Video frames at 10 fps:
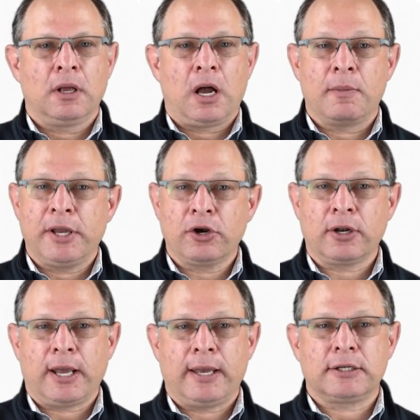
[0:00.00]
I'm here
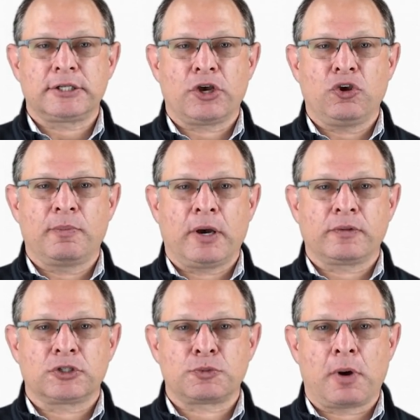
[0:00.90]
today to tell you about
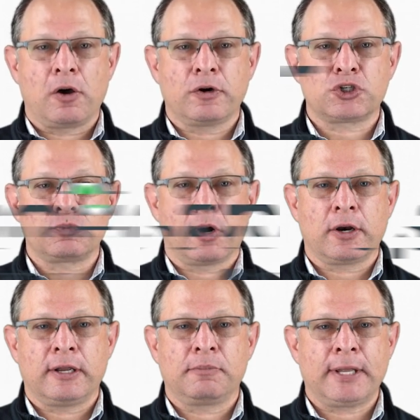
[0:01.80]
the Spotter
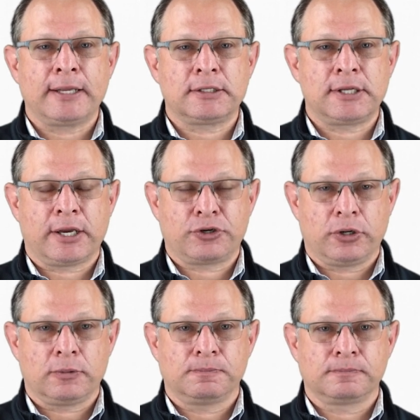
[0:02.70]
Smart Implant Detector.